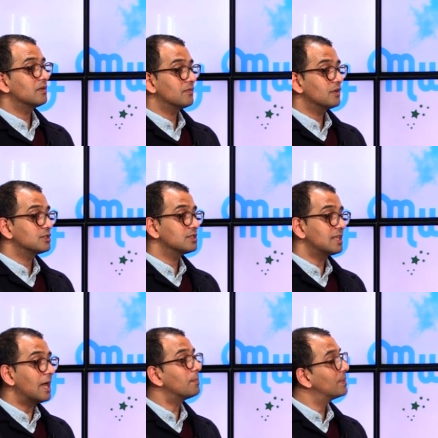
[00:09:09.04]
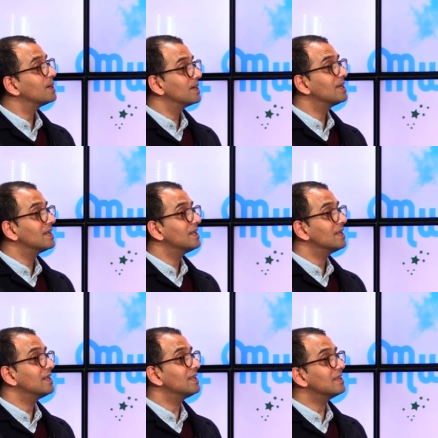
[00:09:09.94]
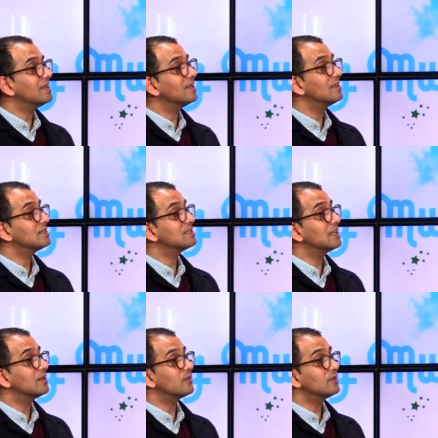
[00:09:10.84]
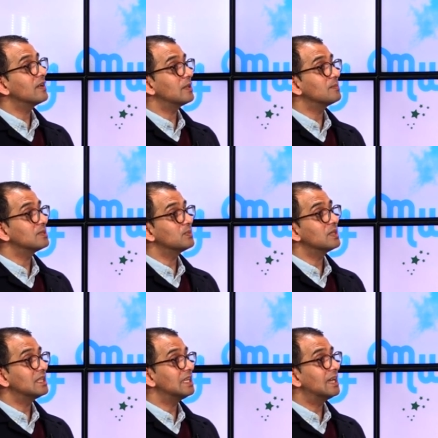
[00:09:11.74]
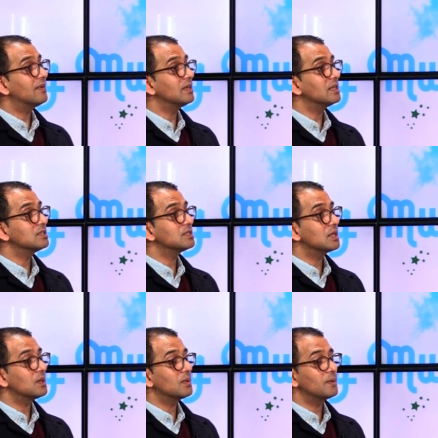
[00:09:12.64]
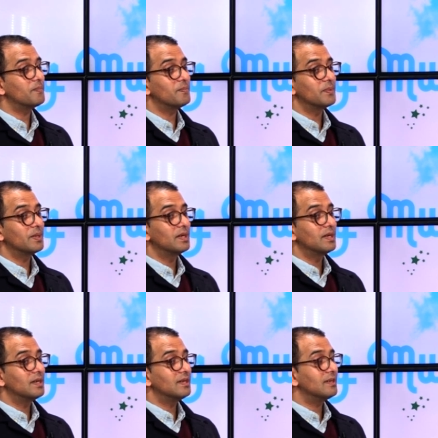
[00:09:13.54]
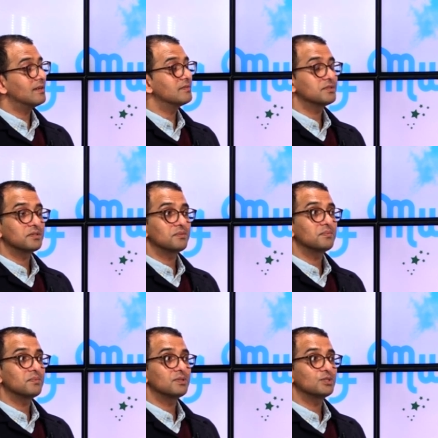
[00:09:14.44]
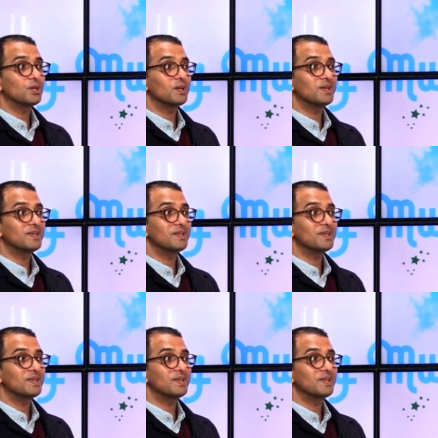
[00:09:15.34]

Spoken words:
first step in a sustainable development within the area. So yeah, so inshallah.